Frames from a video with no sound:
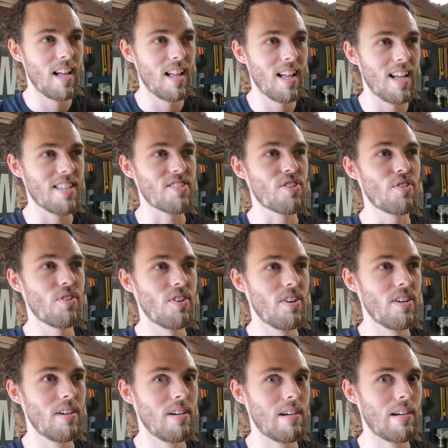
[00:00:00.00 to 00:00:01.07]
That's cool.
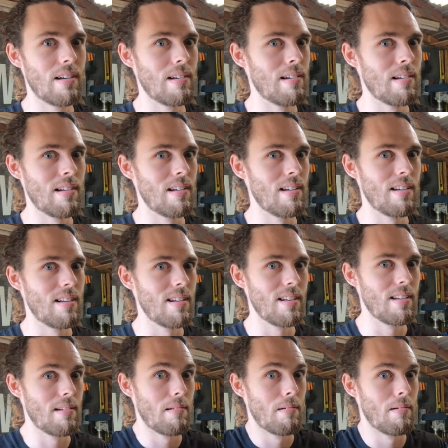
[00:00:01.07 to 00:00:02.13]
Um.
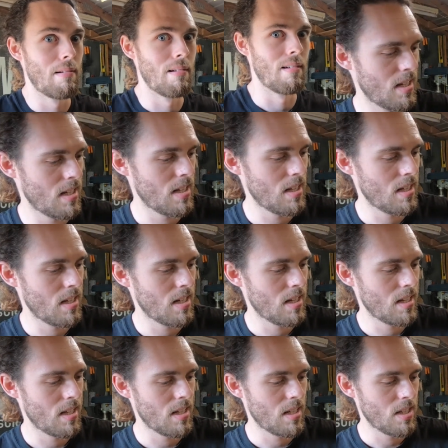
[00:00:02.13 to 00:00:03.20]
But anyway, yeah, man.
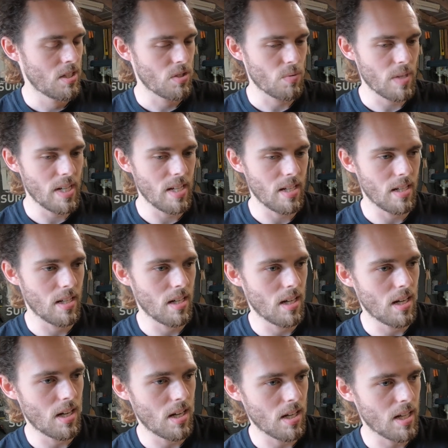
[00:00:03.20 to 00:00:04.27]
Sweet.
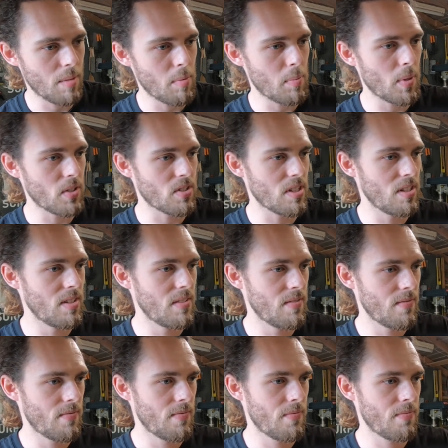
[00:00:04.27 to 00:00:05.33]
Uh, I'll keep you posted.
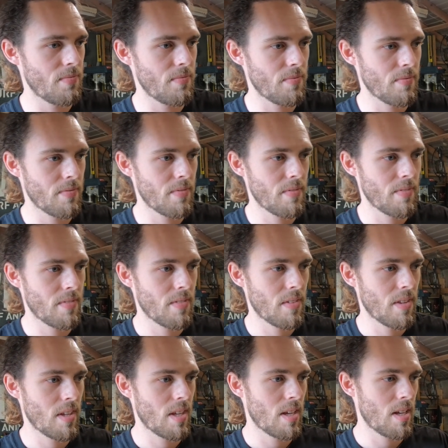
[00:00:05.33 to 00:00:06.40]
Yeah.
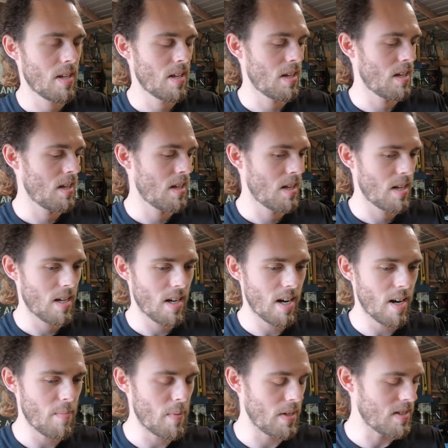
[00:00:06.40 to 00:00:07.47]
All
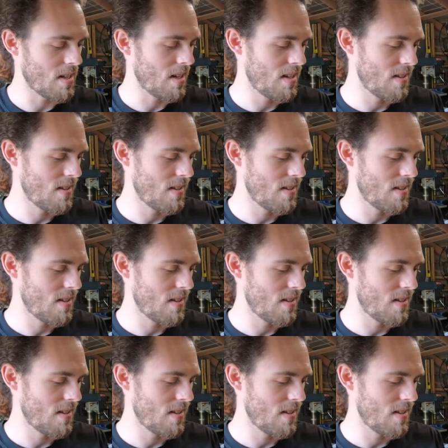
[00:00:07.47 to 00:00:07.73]
right. Peace.